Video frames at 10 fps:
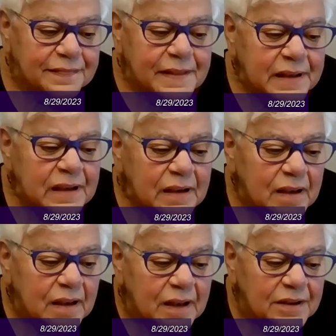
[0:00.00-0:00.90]
I think
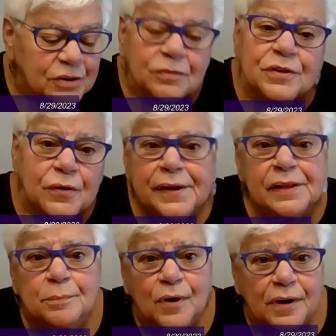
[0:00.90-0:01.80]
you know the
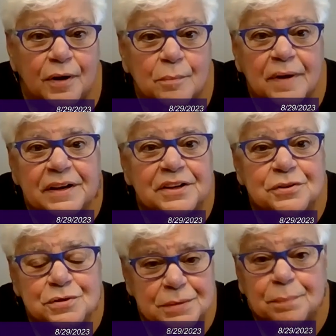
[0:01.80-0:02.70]
oil embargo made a
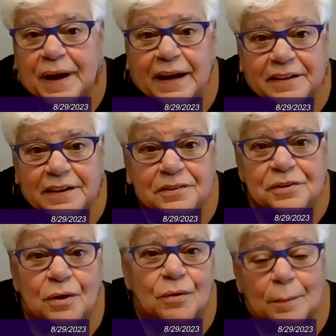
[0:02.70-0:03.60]
huge impact. I
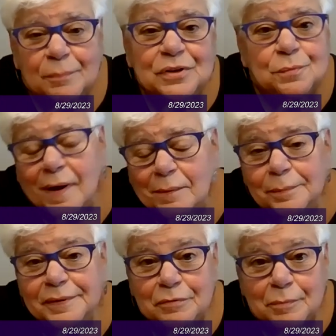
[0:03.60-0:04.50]
don't know. I mean, you
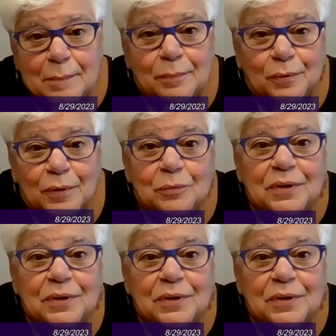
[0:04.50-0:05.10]
probably talk remember